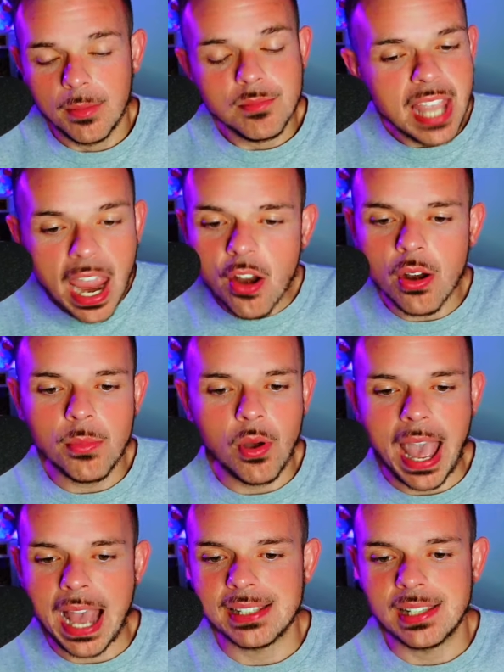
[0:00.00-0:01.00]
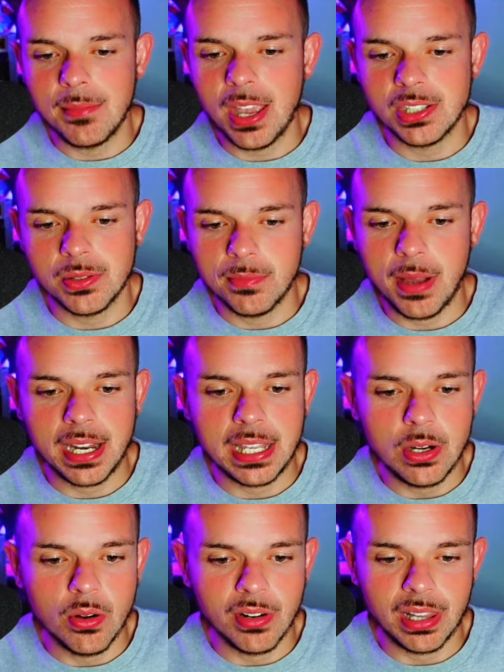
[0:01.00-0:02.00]
Terrible asset management by the
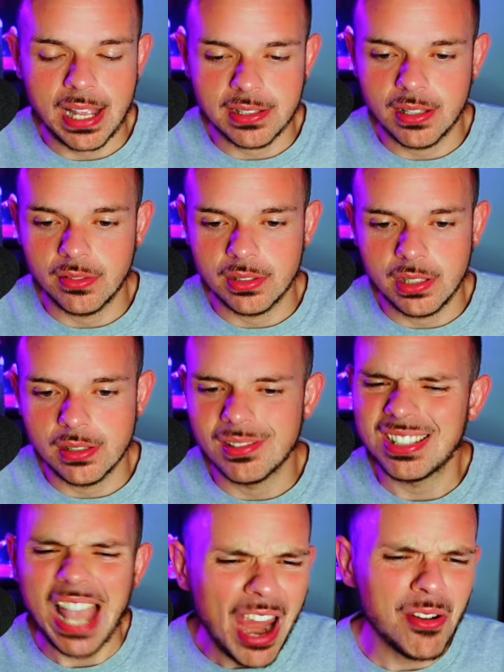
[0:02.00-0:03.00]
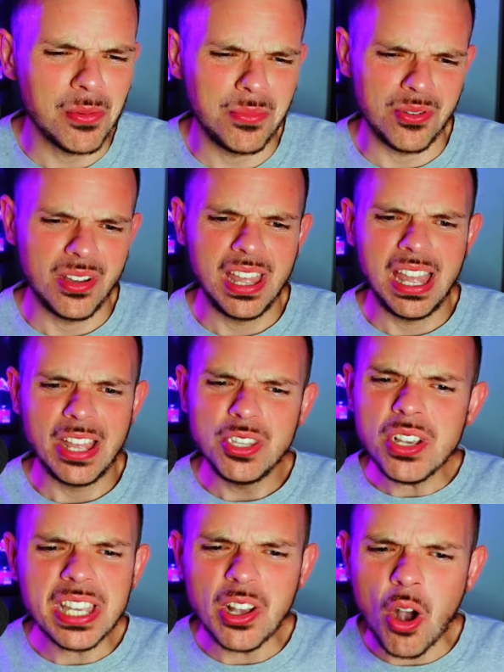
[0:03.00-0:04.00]
Heat over the last several seasons. Terrible.
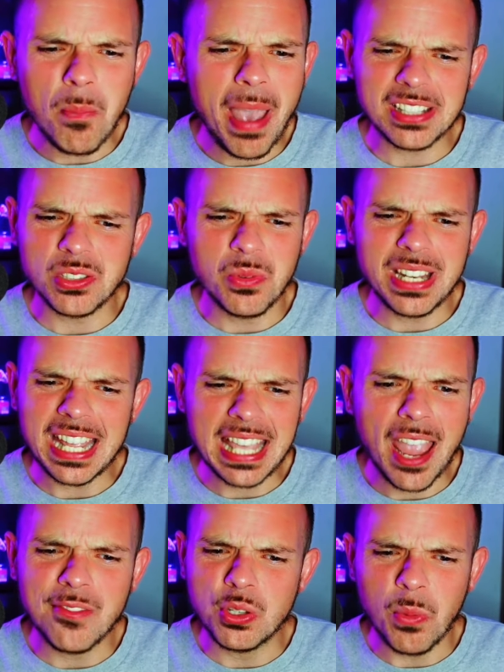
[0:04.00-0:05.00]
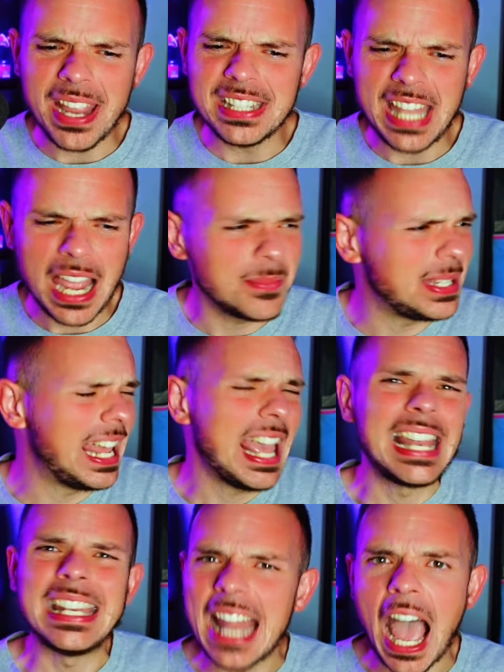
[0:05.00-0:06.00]
You can go back to when they gave Dwayne Dedman
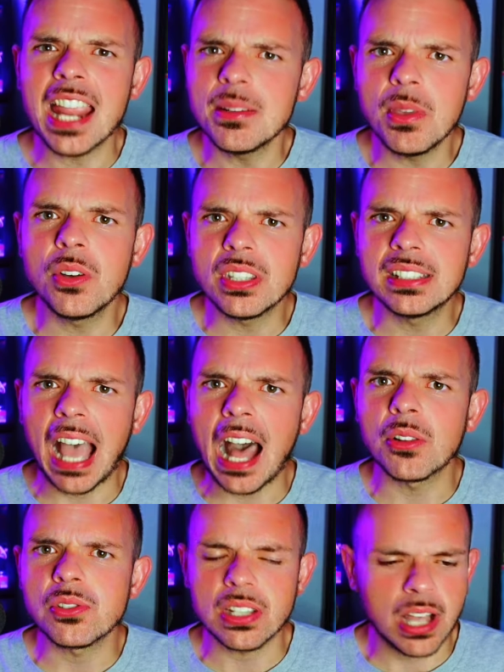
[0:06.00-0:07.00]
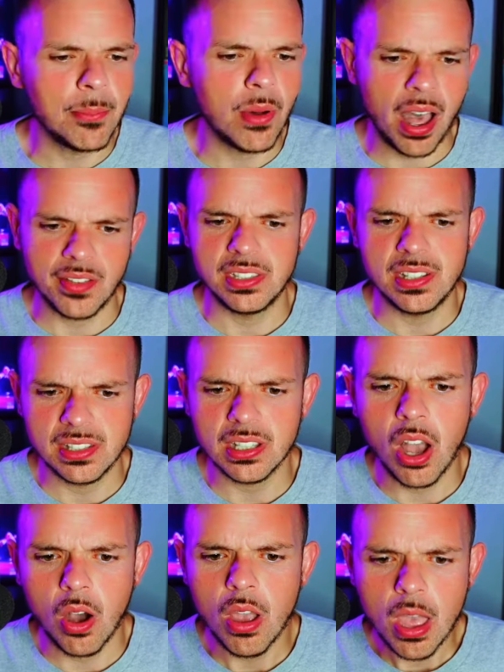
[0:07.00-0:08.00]
$9 million a couple off-seasons
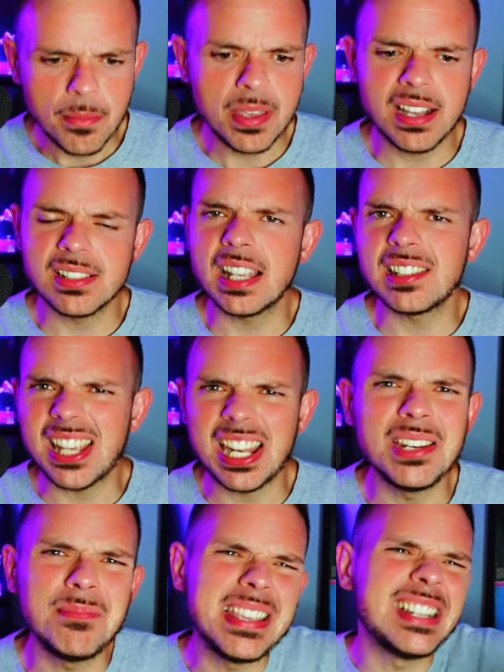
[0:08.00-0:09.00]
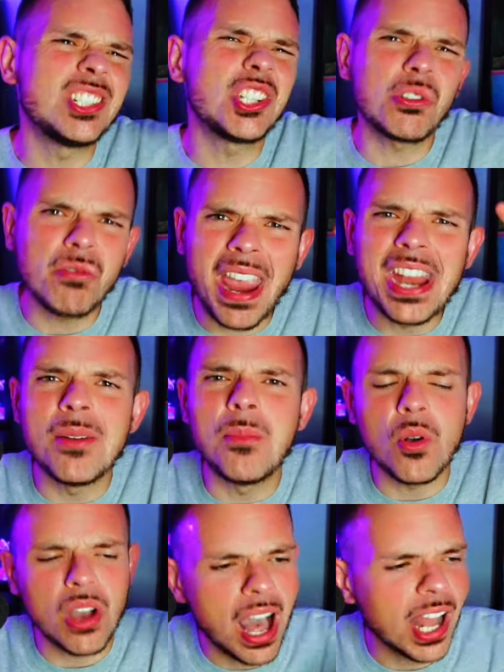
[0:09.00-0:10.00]
ago because they said he'd be a
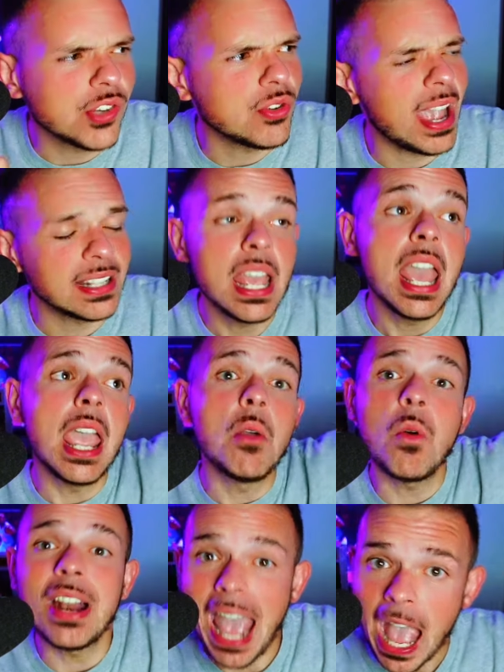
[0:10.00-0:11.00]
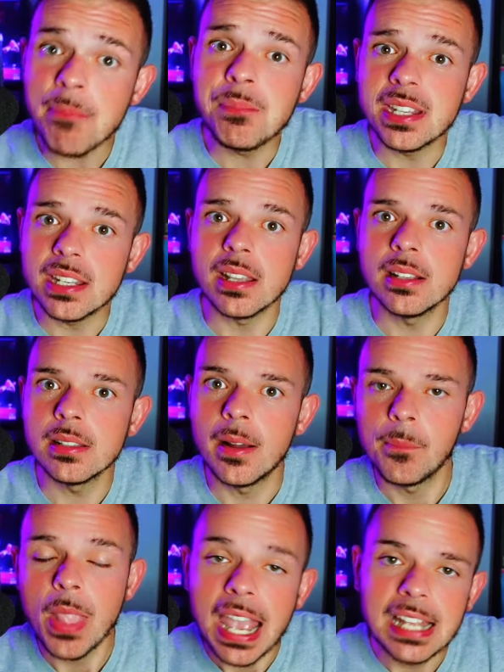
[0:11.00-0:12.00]
tradable contract. And what happened is
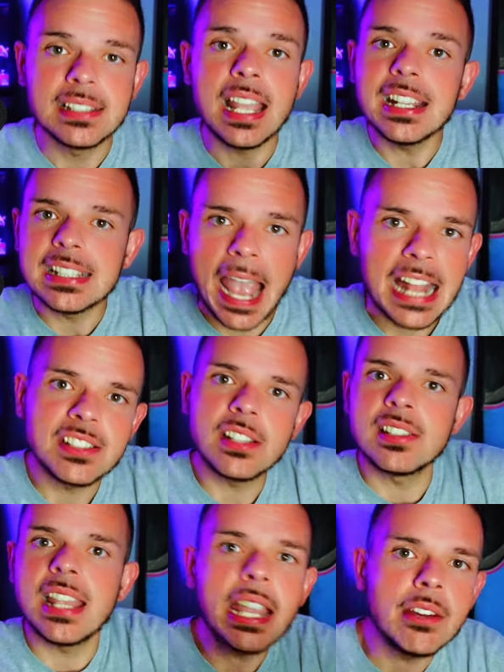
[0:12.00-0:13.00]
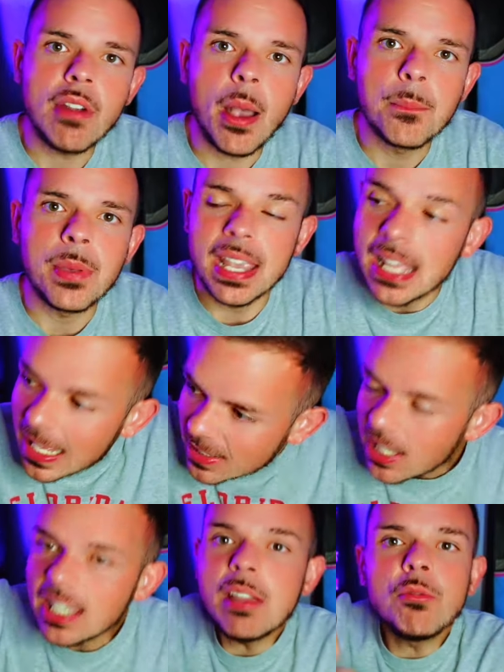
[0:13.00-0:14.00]
they attached a second-round pick
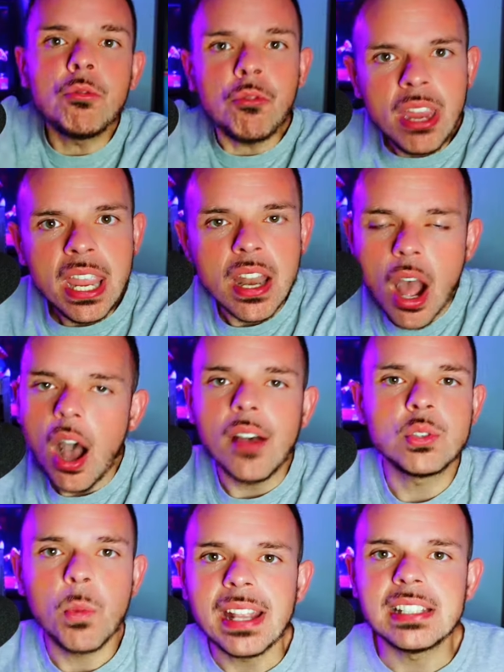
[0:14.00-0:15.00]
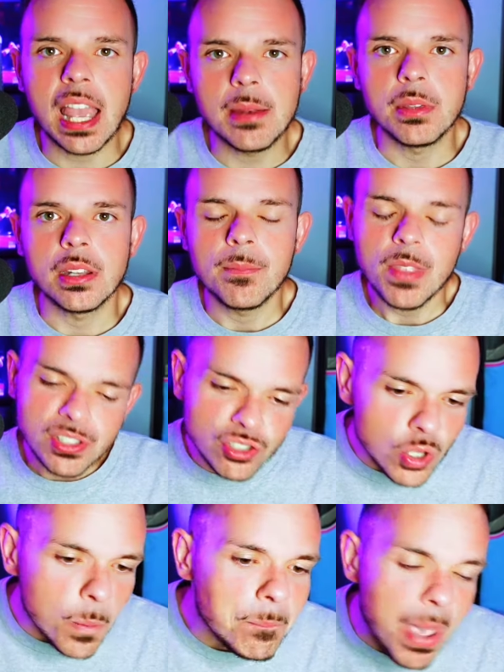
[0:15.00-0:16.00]
to get rid of Dwayne Dedman.
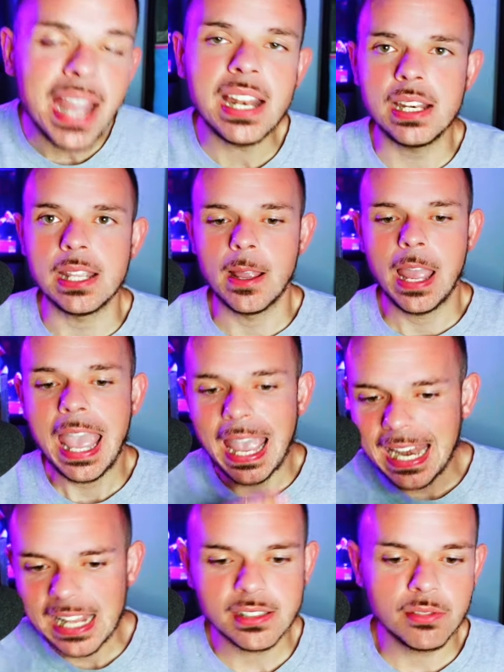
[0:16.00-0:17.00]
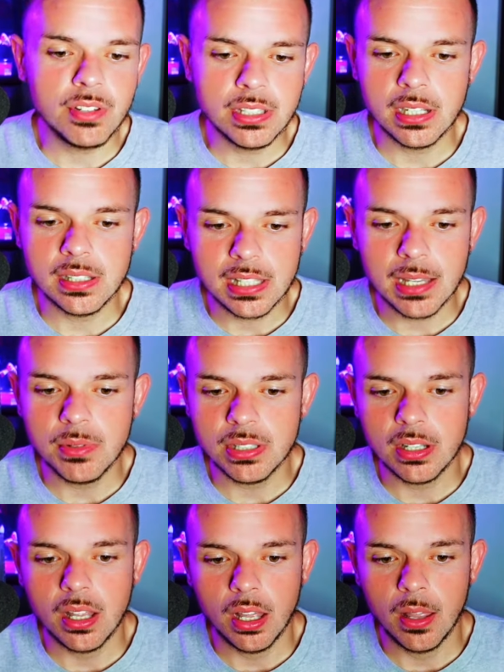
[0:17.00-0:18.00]
Stupidity. And that's the reason this team is
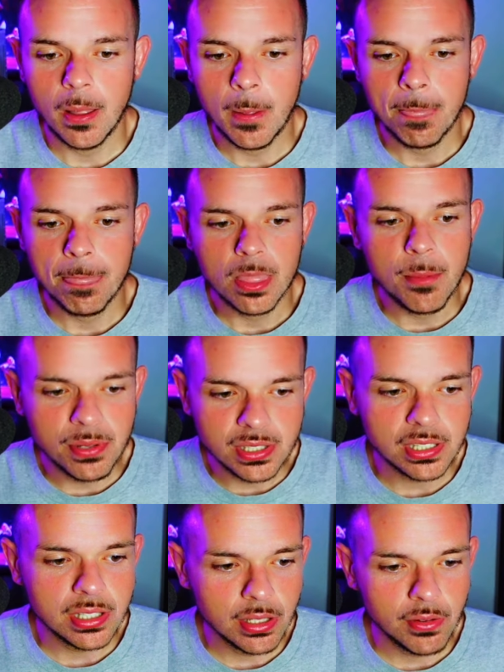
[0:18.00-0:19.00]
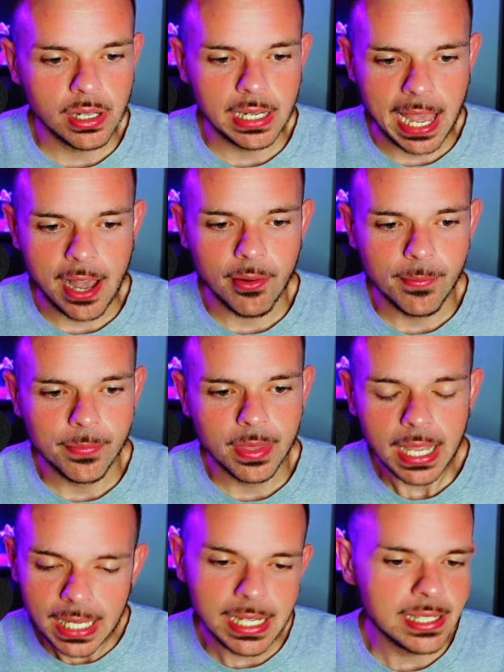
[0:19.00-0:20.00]
in the position they're in now.
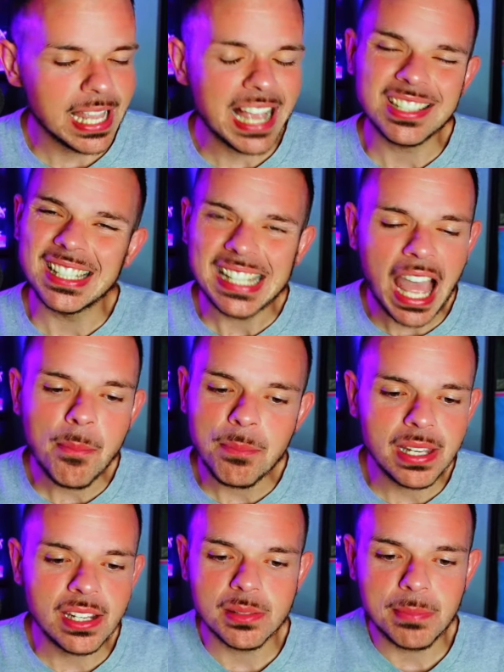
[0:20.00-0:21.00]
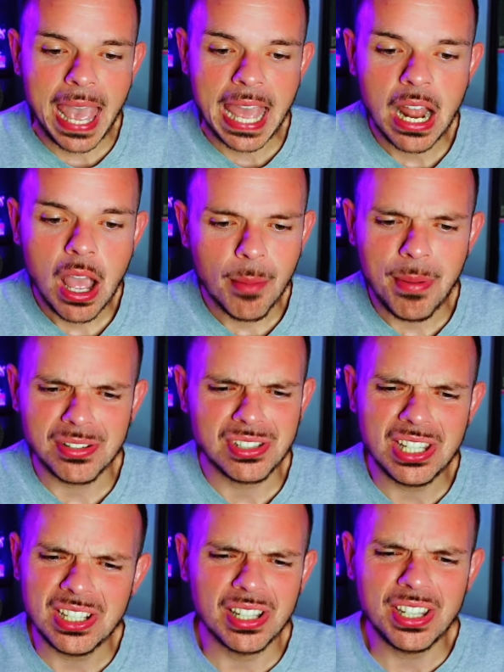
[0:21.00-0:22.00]
It is. I should not be this mad about
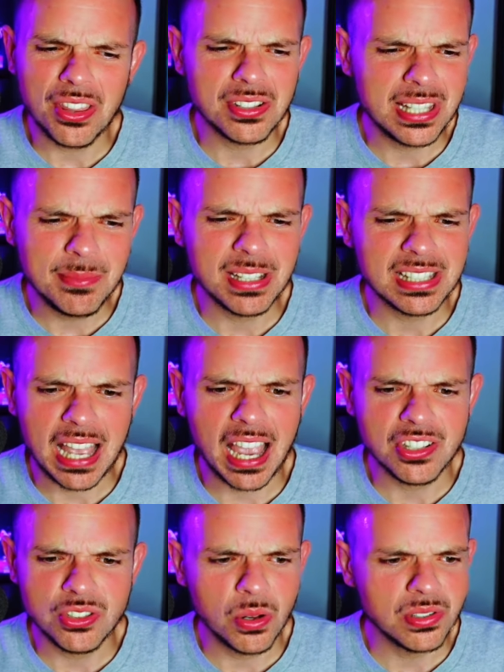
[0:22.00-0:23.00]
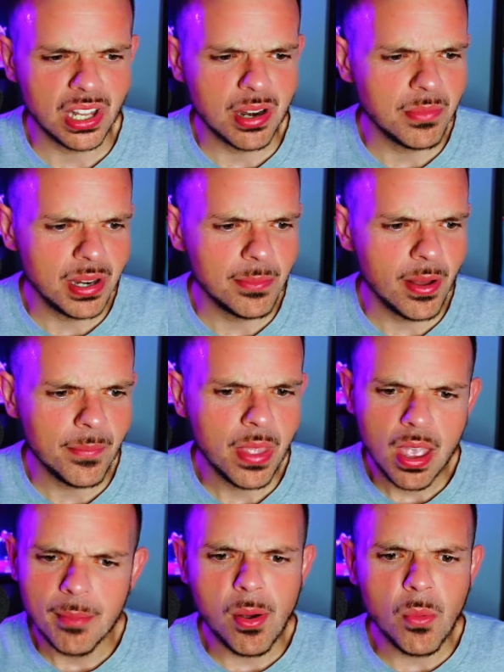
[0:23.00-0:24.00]
seeing another team get Tyus Jones on a minimum.
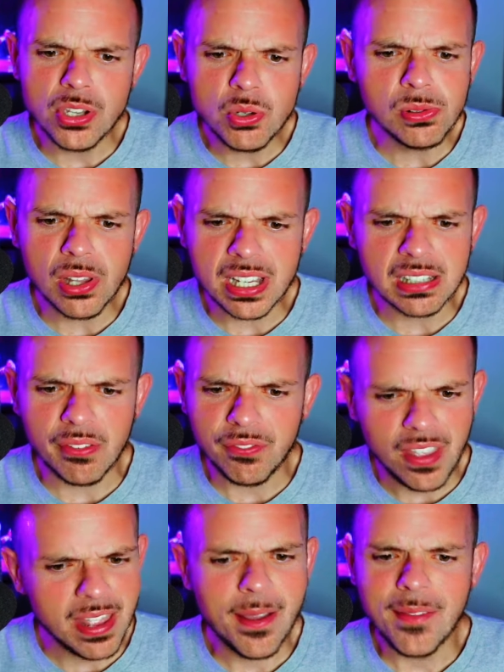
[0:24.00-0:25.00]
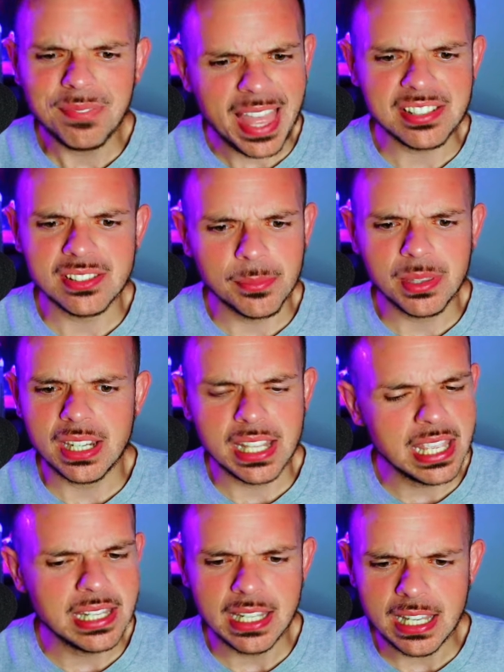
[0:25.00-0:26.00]
But when you look at the fit, that's something the
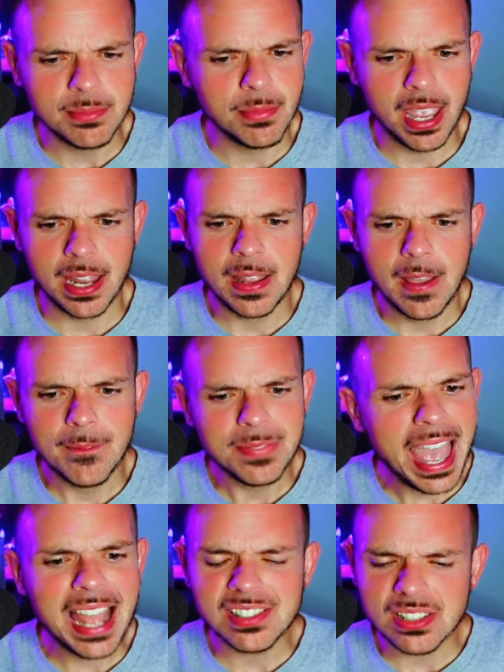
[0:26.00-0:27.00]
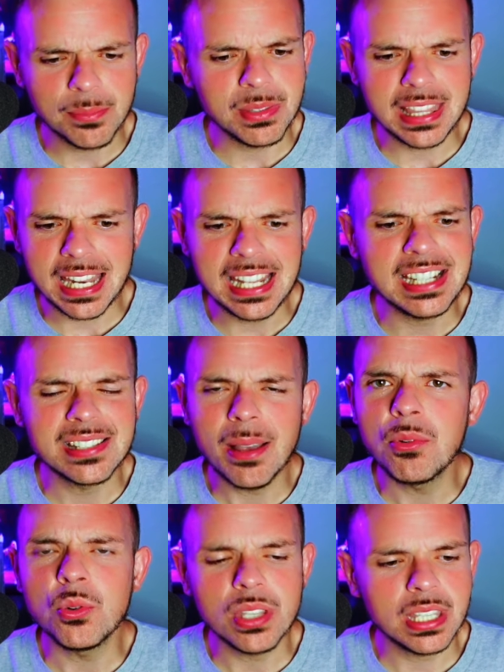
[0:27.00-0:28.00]
Heat need, man. That's something they need.
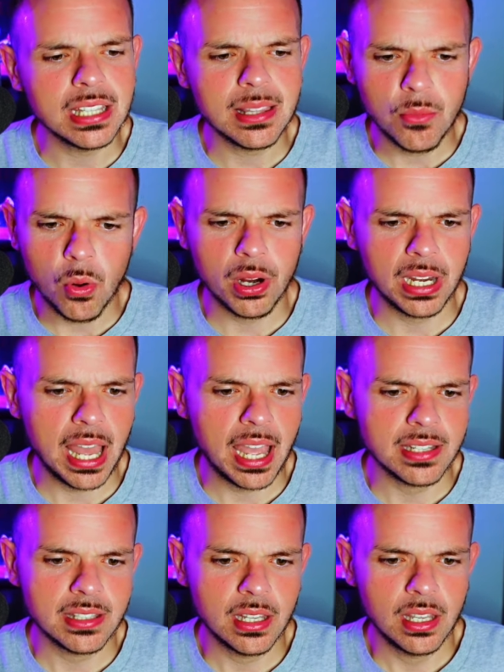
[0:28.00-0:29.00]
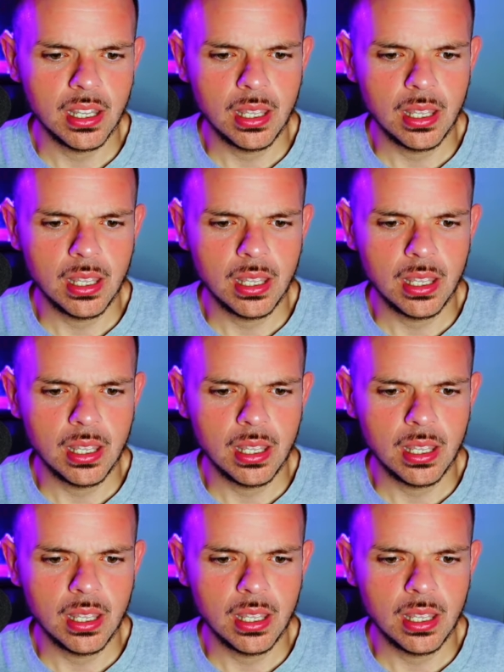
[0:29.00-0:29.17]
Someone who can get them organized.